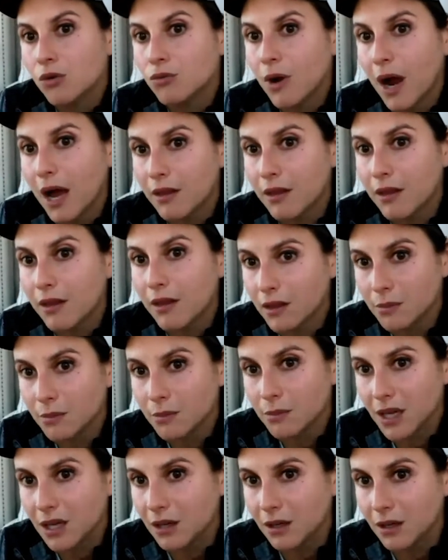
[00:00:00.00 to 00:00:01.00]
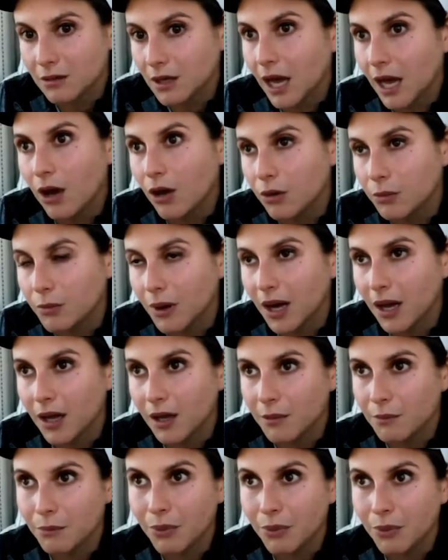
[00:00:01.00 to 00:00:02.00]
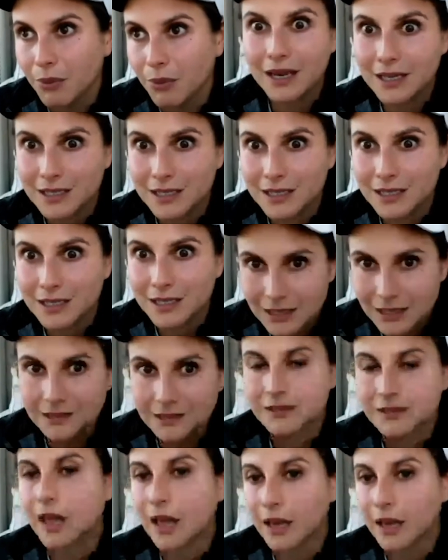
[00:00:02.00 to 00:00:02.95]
rather than being held by entities